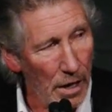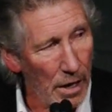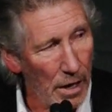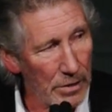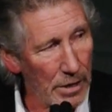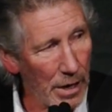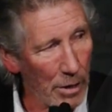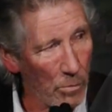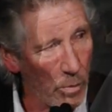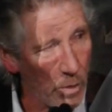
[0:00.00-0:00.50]

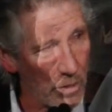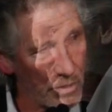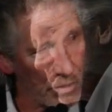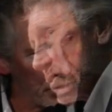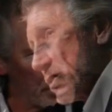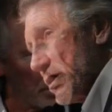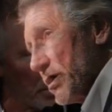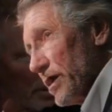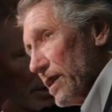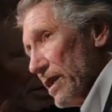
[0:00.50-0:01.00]
And that
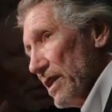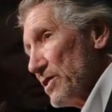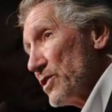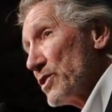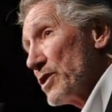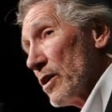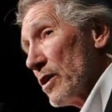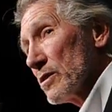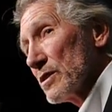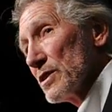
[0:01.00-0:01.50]
was that his
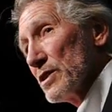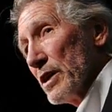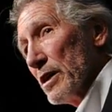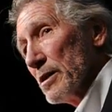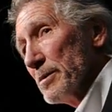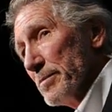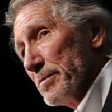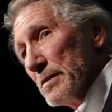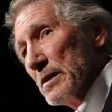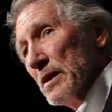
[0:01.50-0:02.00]
doctor,
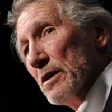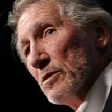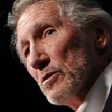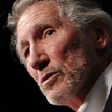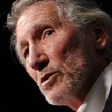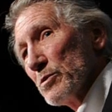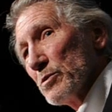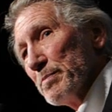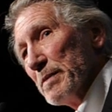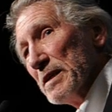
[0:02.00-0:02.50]

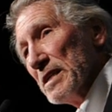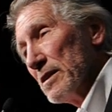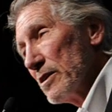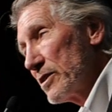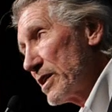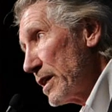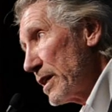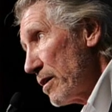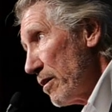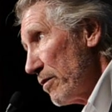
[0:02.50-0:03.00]
who's been
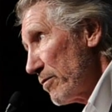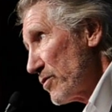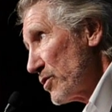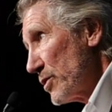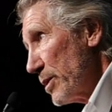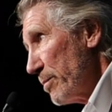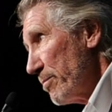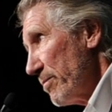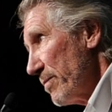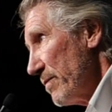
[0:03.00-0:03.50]
looking after
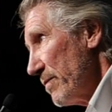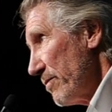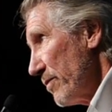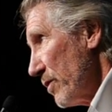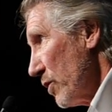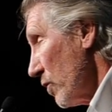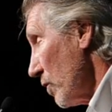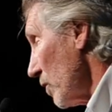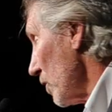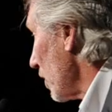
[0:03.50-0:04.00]
him
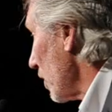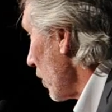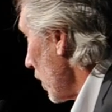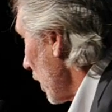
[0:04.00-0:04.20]
for